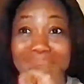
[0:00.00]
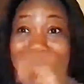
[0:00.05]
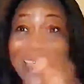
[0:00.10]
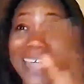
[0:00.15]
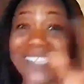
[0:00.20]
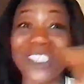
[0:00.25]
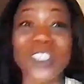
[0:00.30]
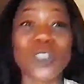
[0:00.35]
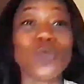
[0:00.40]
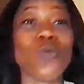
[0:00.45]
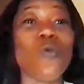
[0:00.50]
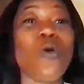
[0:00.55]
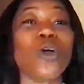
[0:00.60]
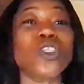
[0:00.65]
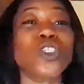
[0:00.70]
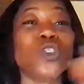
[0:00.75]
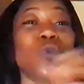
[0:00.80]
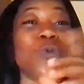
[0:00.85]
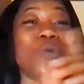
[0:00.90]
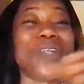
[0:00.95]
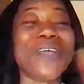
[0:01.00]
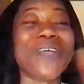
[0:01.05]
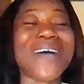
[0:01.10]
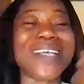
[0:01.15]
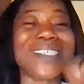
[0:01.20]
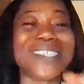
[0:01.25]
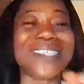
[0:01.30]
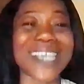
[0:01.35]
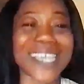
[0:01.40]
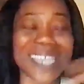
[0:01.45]
That is what you will
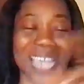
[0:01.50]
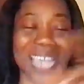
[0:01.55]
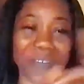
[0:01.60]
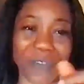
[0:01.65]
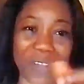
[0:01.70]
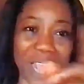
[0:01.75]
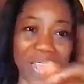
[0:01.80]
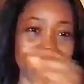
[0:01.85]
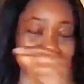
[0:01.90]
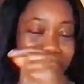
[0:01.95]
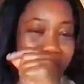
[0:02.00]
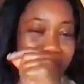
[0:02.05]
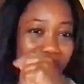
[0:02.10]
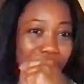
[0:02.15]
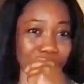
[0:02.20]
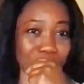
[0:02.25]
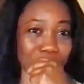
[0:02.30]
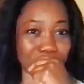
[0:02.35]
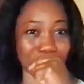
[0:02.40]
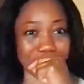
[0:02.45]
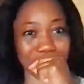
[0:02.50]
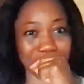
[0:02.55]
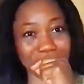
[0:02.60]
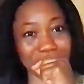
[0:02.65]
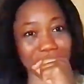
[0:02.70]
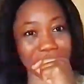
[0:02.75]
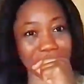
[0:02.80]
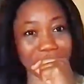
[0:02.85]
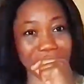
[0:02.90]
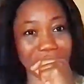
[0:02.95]
never see any African leader do.
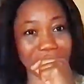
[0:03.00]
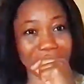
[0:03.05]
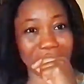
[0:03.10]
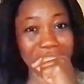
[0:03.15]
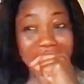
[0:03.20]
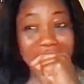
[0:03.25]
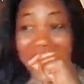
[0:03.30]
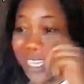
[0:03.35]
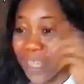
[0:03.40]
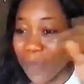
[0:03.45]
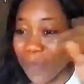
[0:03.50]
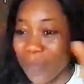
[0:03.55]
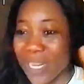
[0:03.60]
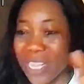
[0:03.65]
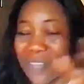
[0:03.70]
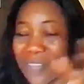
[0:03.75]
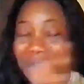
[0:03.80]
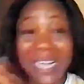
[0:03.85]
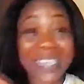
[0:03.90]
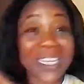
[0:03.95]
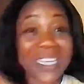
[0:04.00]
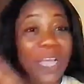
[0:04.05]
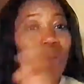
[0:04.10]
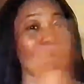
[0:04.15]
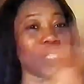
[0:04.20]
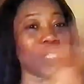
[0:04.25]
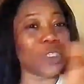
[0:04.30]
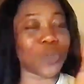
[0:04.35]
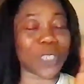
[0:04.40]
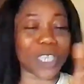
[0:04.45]
They believe that they are
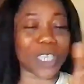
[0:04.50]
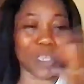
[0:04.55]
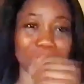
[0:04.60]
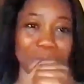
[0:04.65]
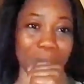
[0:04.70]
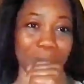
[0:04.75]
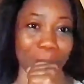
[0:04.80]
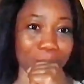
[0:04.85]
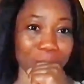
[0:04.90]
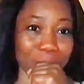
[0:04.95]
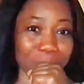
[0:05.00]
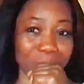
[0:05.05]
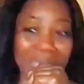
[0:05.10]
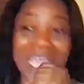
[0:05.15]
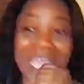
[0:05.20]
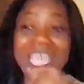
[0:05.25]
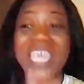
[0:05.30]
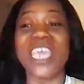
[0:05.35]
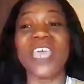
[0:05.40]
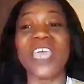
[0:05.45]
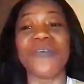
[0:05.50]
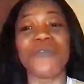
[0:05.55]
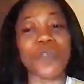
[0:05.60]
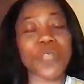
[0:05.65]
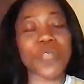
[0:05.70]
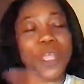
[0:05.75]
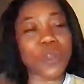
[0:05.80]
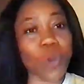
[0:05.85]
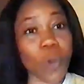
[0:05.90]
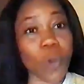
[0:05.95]
going to kill them. If
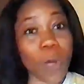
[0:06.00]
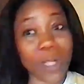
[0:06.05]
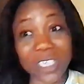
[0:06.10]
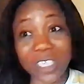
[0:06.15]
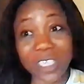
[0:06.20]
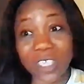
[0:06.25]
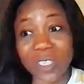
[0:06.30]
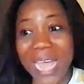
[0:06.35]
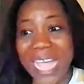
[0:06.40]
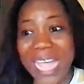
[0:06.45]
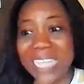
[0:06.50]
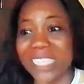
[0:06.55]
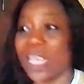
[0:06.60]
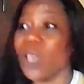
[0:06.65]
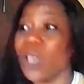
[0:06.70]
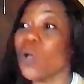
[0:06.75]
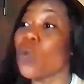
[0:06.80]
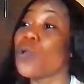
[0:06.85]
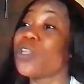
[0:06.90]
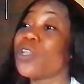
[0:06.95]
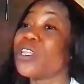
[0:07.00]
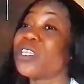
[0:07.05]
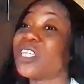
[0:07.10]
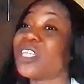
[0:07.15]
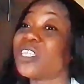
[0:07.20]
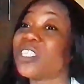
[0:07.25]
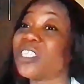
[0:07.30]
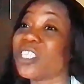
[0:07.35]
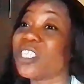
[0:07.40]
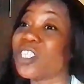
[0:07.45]
they do what is right, will the
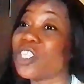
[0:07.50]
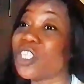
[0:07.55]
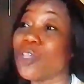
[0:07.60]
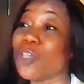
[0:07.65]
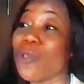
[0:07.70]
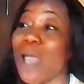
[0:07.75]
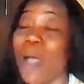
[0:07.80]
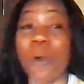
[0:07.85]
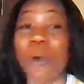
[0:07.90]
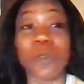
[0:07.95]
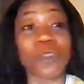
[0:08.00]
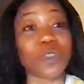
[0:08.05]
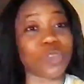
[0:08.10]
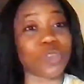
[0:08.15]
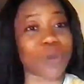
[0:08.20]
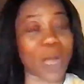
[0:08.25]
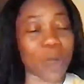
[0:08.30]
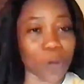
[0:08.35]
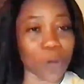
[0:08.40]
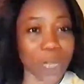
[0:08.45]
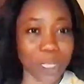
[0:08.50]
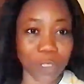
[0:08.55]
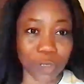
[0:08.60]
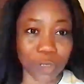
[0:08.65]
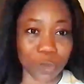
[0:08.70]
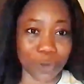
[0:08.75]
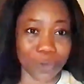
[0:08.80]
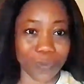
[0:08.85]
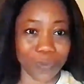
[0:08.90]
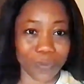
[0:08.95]
citizens see you and want to
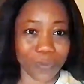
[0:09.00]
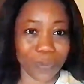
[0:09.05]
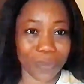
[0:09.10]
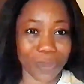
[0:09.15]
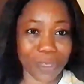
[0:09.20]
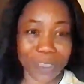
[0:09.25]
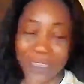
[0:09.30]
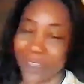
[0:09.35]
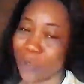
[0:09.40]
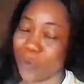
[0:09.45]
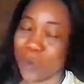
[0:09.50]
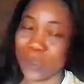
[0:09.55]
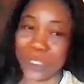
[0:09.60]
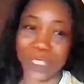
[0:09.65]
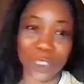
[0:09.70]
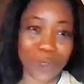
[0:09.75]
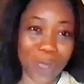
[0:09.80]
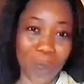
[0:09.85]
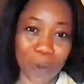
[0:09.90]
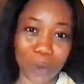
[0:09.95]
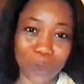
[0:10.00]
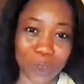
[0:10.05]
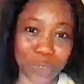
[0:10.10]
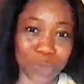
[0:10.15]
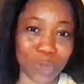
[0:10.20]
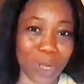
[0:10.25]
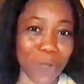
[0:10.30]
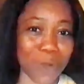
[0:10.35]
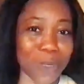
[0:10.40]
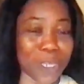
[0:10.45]
strangulate you? They won't see you and want to
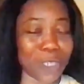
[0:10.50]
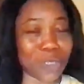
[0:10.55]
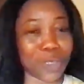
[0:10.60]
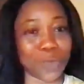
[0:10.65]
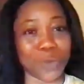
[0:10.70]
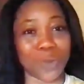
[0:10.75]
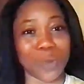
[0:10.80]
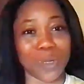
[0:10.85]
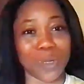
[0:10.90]
strangulate you.